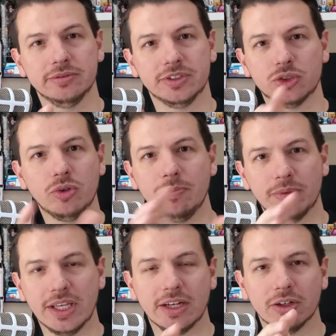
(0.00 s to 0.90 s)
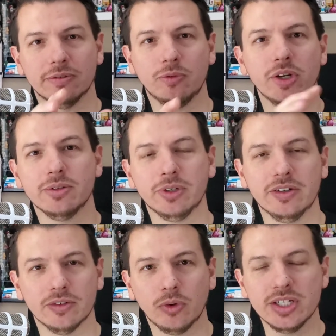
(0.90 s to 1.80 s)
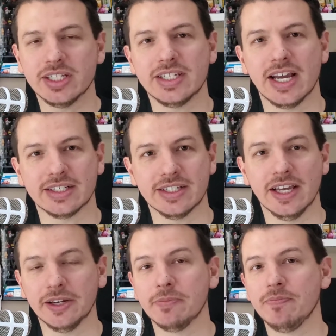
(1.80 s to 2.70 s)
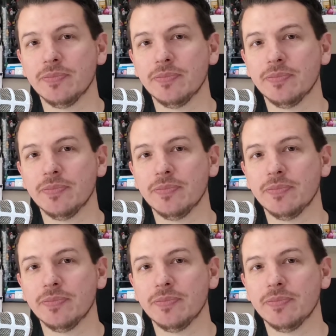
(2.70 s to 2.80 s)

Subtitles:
script thing or voice-to-text thing.